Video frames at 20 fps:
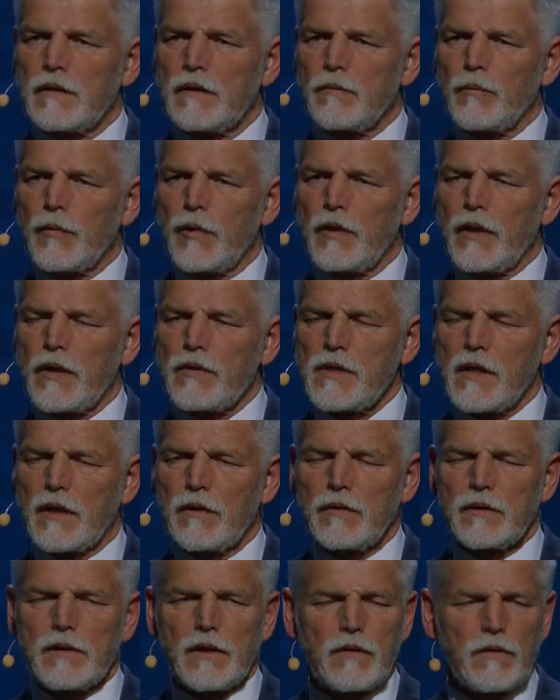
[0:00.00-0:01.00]
Munich
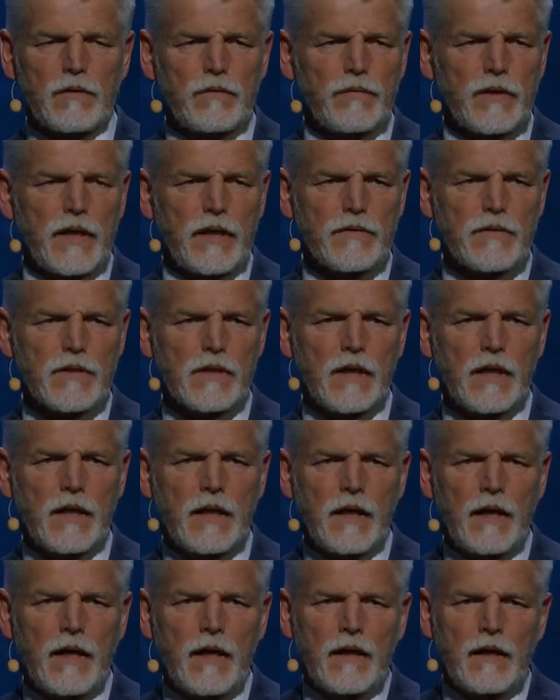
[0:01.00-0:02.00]
Security Conference.
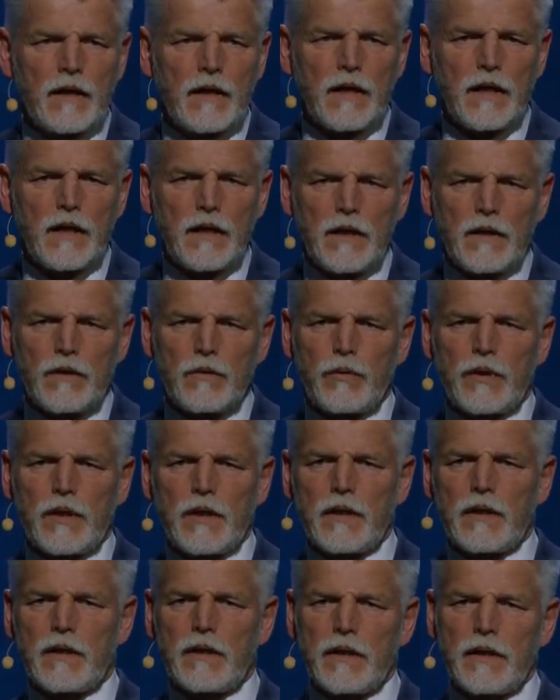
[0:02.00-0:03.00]
Uh, where
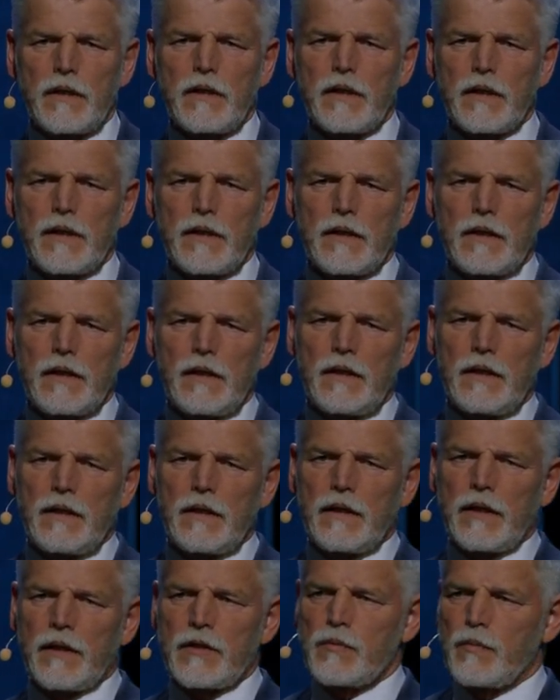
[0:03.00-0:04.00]
he clearly uh,
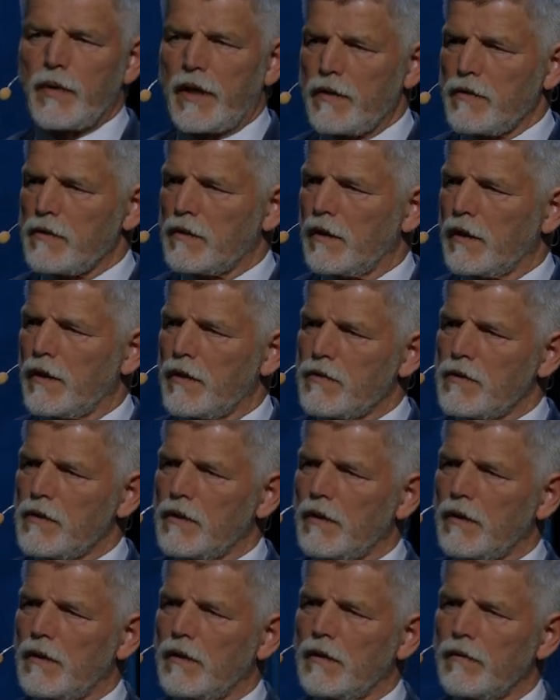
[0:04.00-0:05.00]
expressed his
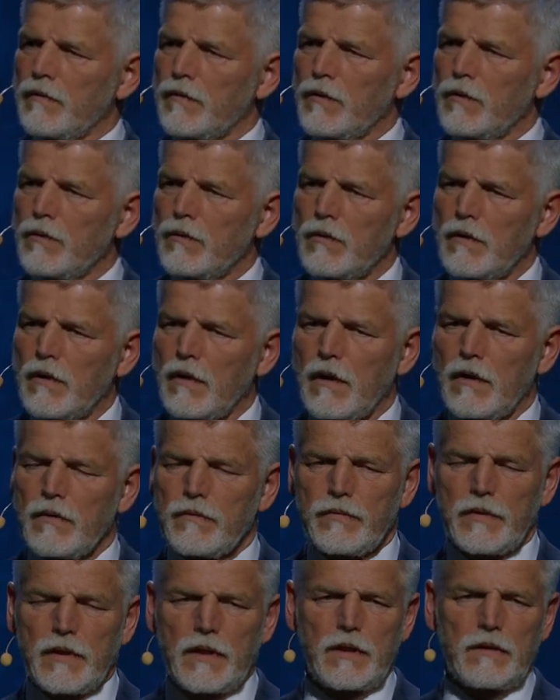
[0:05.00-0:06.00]
uh, view
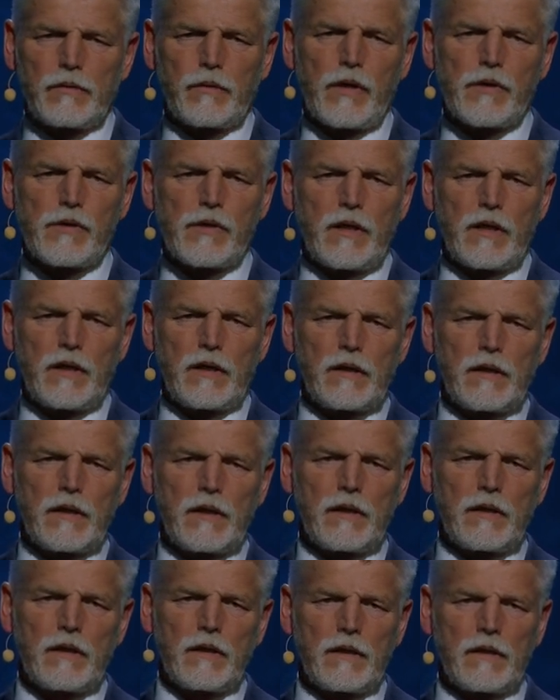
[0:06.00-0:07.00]
of Russia
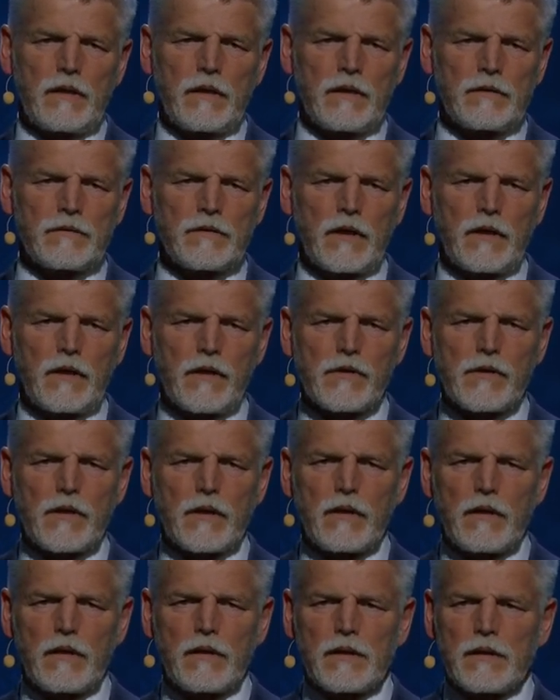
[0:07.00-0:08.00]
in the
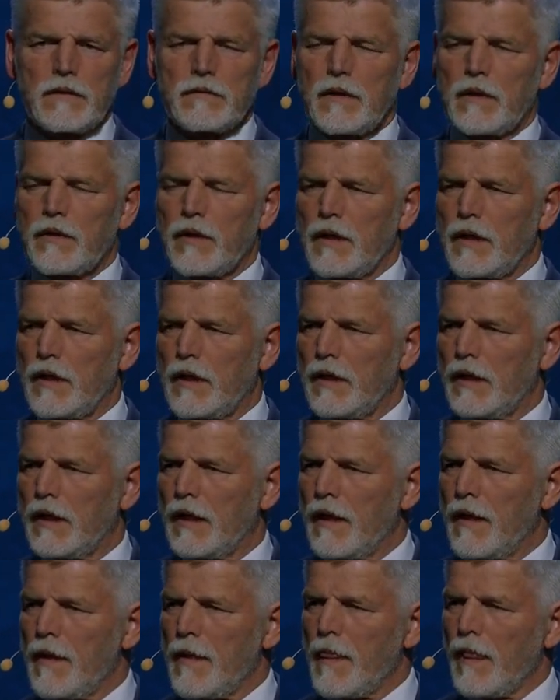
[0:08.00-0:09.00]
international arena,
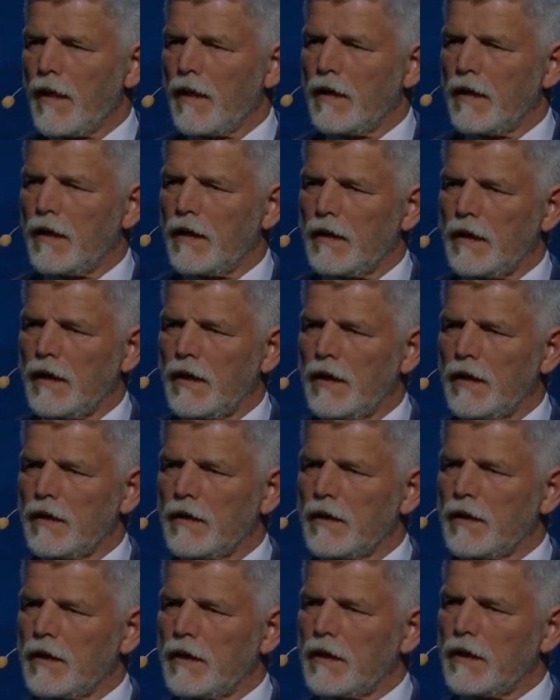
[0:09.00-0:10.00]

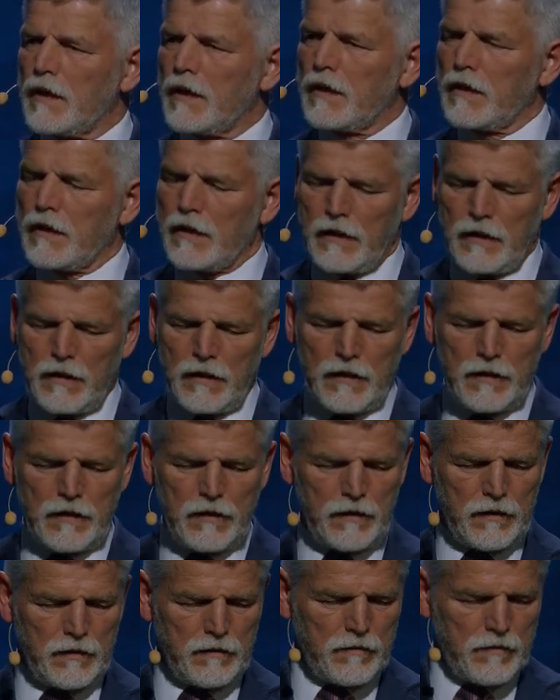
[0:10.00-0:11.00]
in
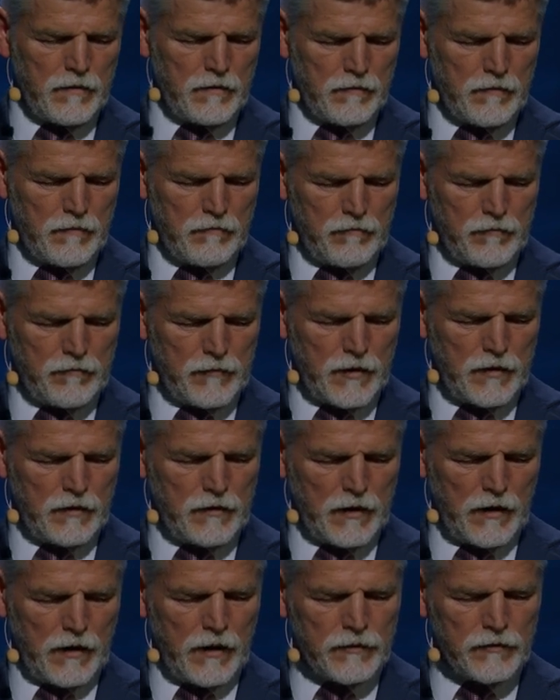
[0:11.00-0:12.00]
um,
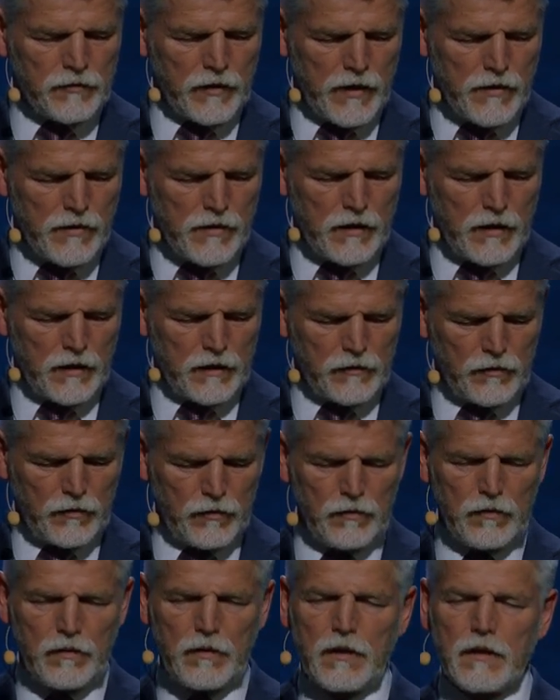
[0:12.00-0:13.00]
the interest
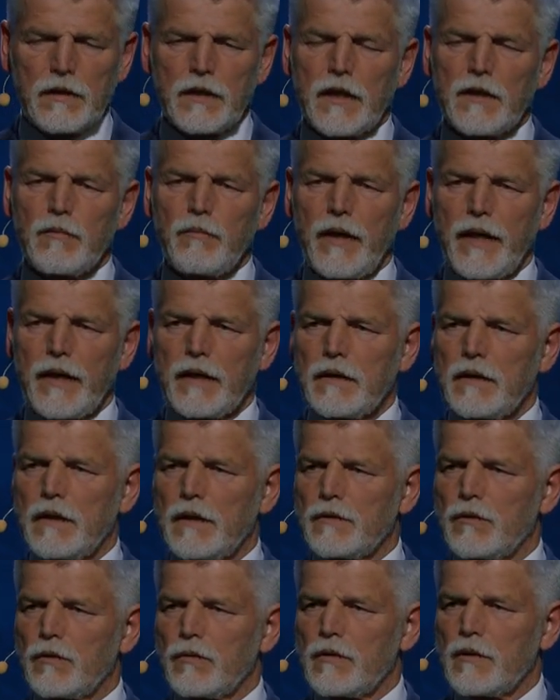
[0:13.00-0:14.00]
to get back
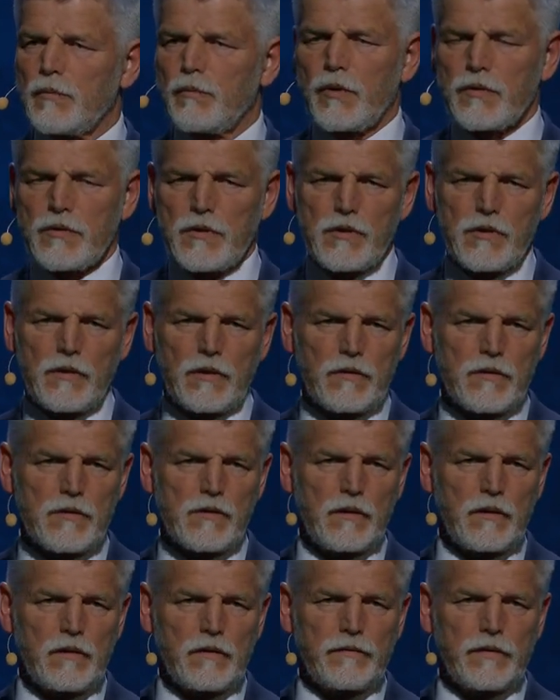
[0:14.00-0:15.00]
to the positions
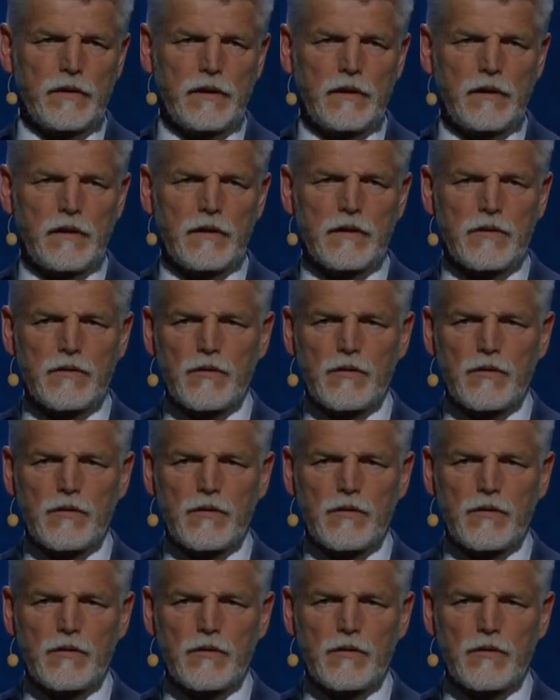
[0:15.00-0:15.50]
of the